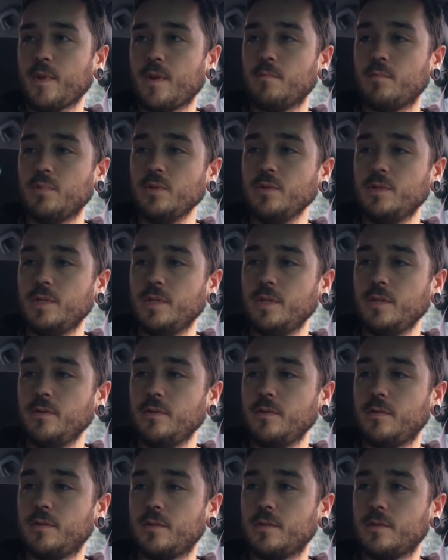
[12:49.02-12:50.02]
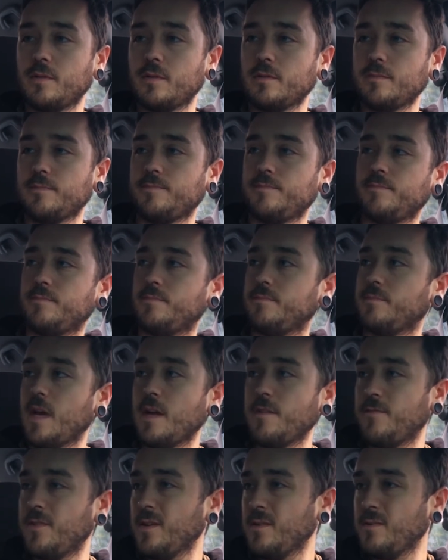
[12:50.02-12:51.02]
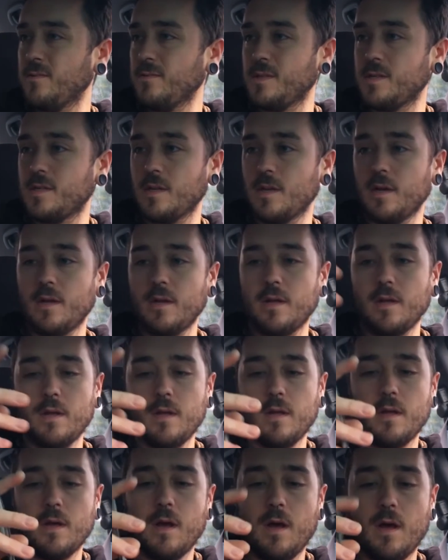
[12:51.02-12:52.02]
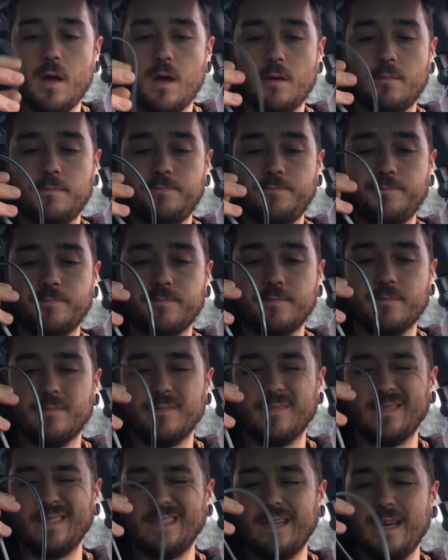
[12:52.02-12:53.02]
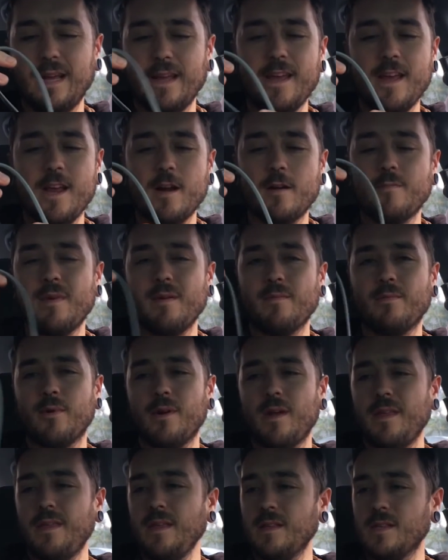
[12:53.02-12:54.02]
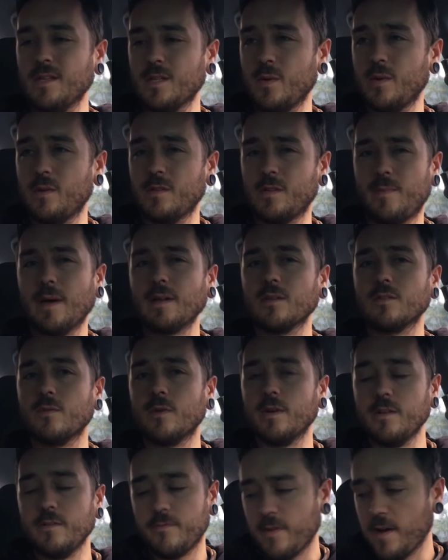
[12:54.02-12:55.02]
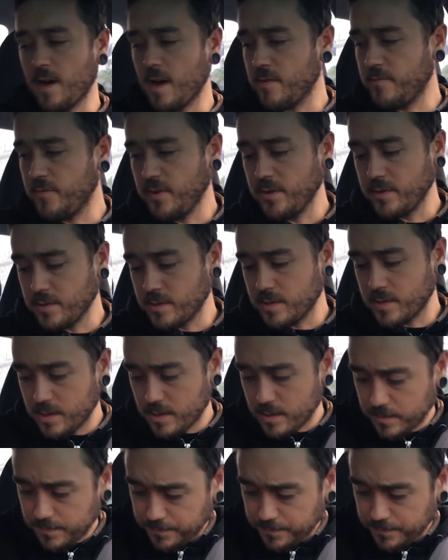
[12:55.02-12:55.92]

Bluetooth headphones. I can't remember. I think this one was about $25 used.